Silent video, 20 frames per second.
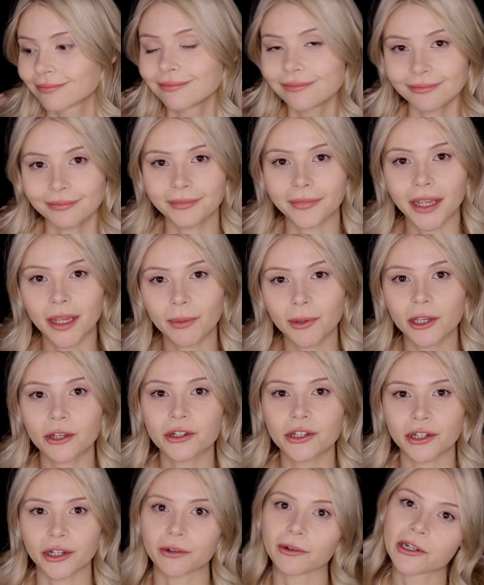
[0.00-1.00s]
maybe you
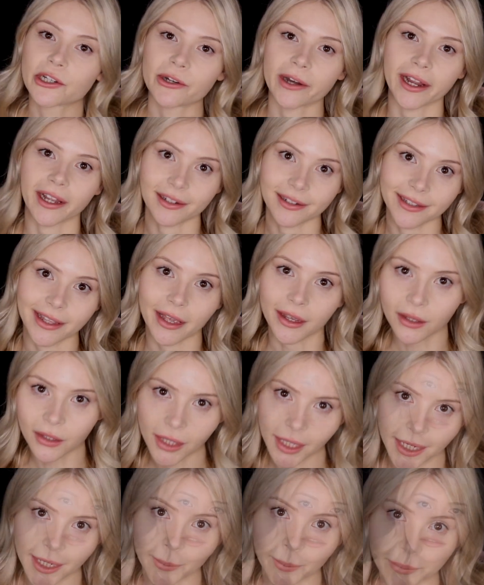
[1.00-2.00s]
should retract that
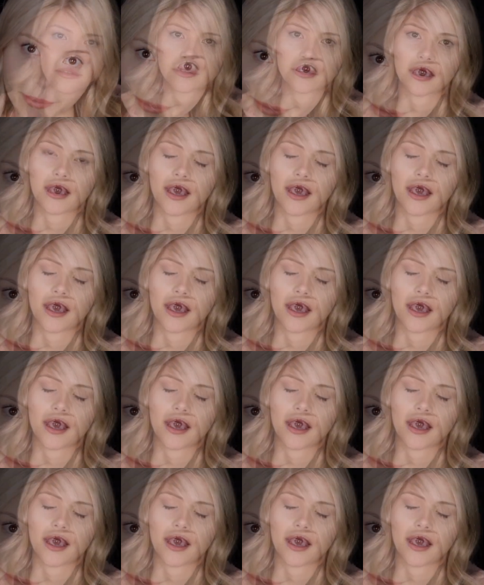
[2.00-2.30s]
claim.